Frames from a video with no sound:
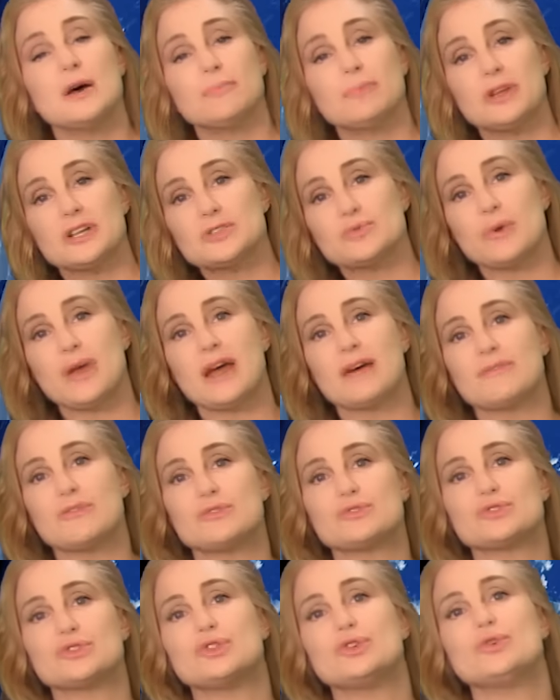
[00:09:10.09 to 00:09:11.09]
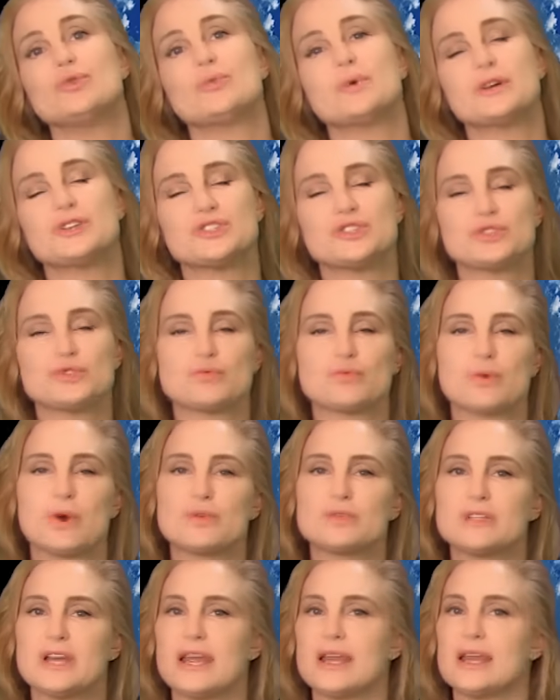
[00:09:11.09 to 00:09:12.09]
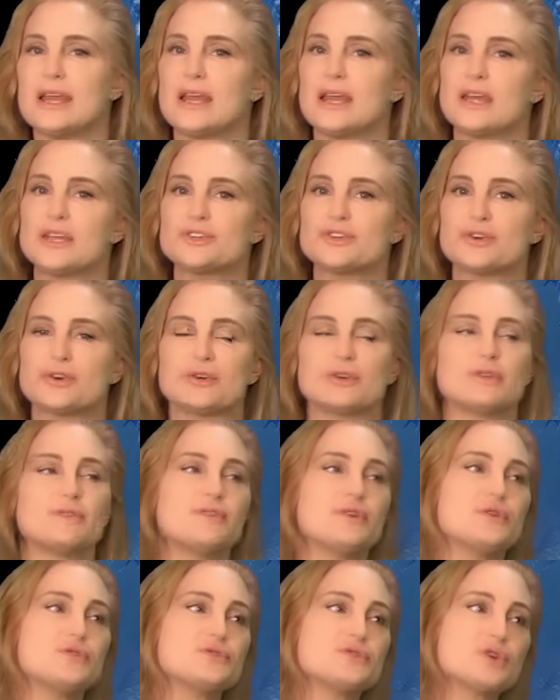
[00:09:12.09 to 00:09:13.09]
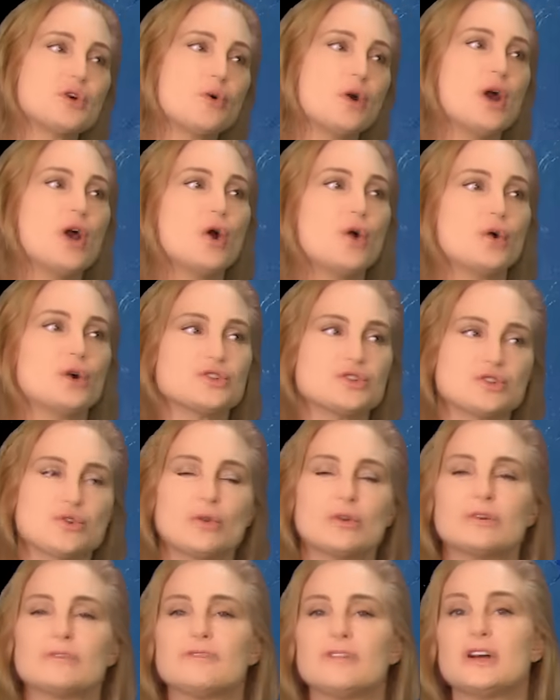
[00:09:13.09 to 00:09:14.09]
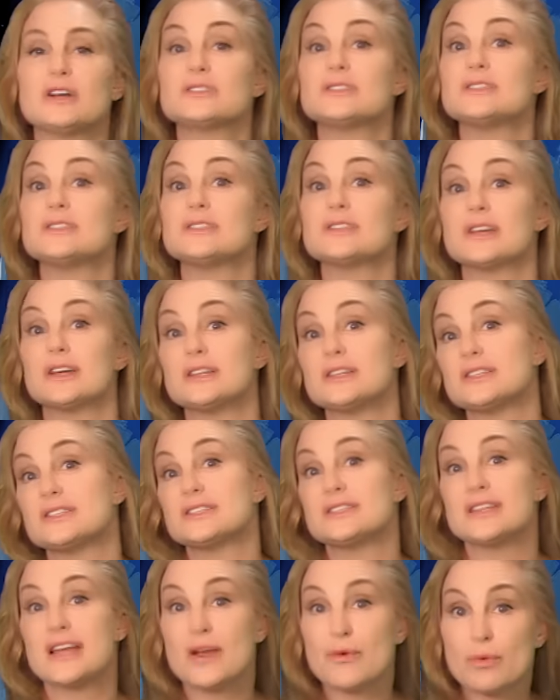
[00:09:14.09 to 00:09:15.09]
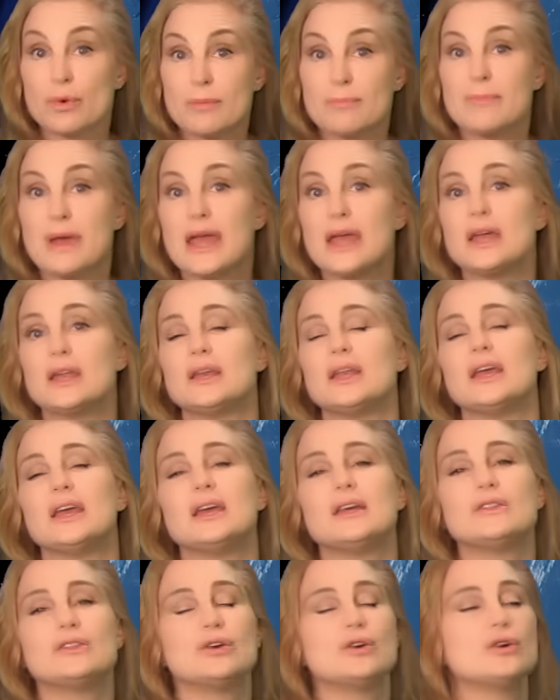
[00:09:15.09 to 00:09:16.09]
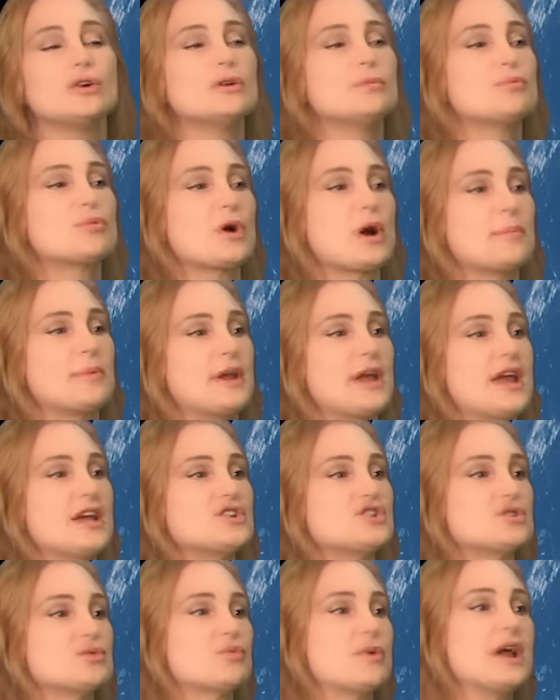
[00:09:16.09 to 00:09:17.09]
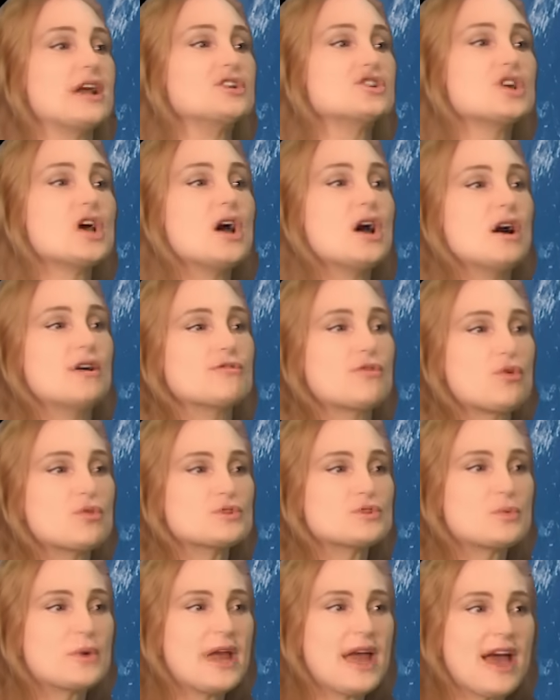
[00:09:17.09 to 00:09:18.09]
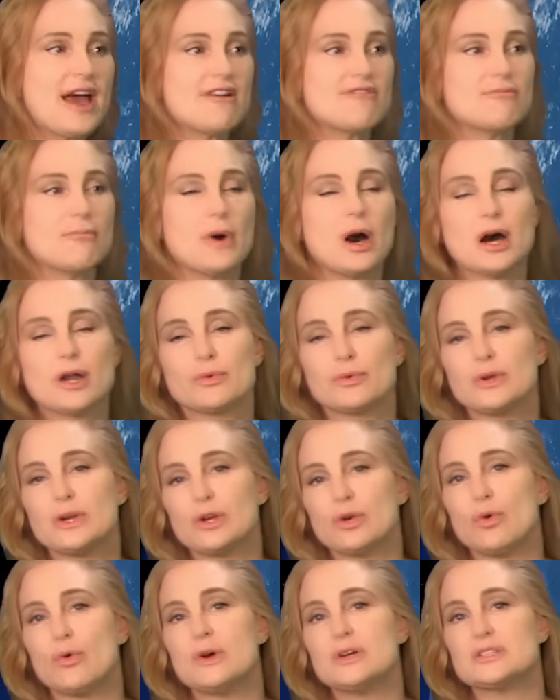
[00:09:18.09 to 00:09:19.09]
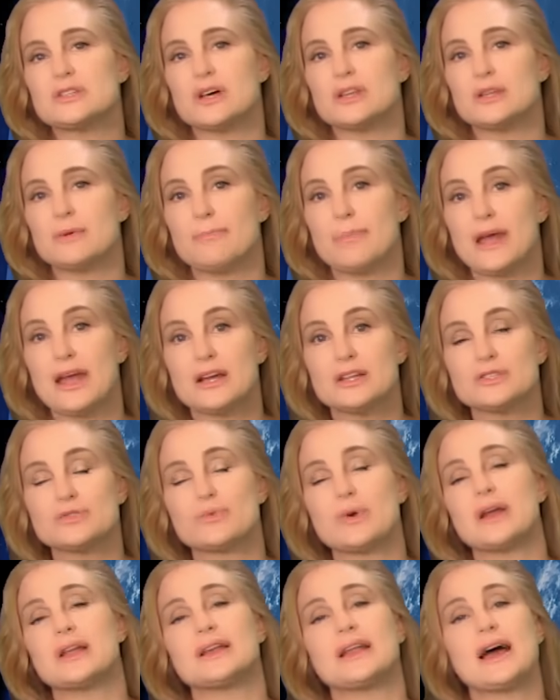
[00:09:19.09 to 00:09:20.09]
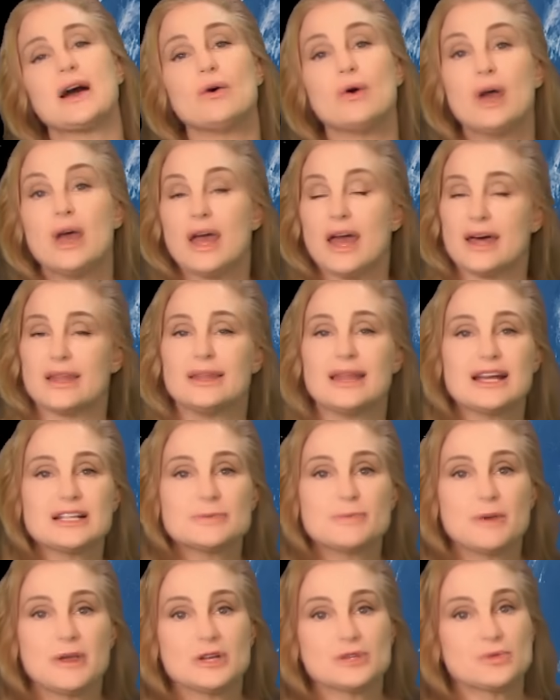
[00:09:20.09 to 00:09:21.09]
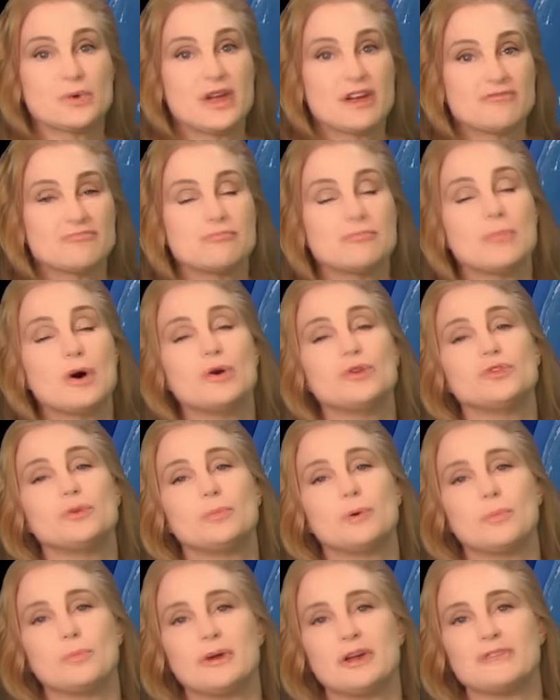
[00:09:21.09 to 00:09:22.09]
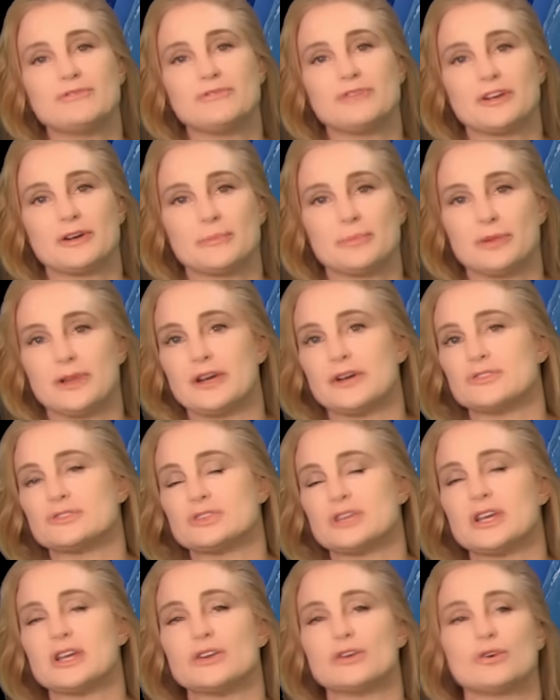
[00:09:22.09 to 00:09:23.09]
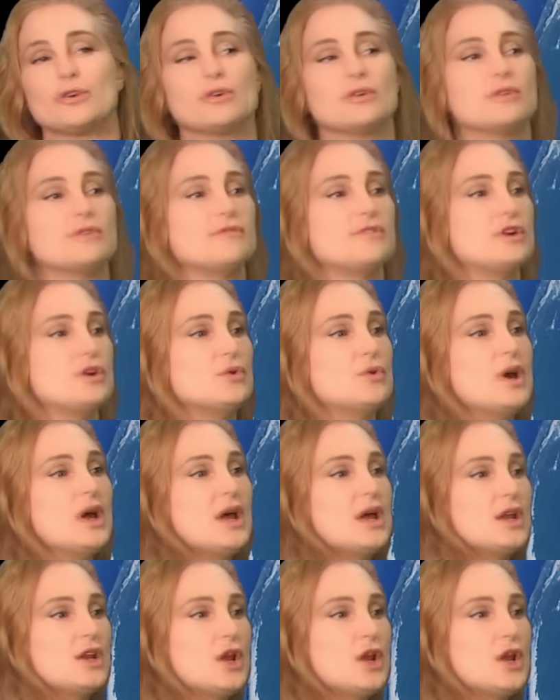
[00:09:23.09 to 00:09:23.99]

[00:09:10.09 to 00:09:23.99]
Plus, we have those new regions rotating into Earth view, so a solar flux is going to remain in the good propagation range. Of course, we have moderate noise on the bands right now, and that's because we have multiple big flare players in Earth view.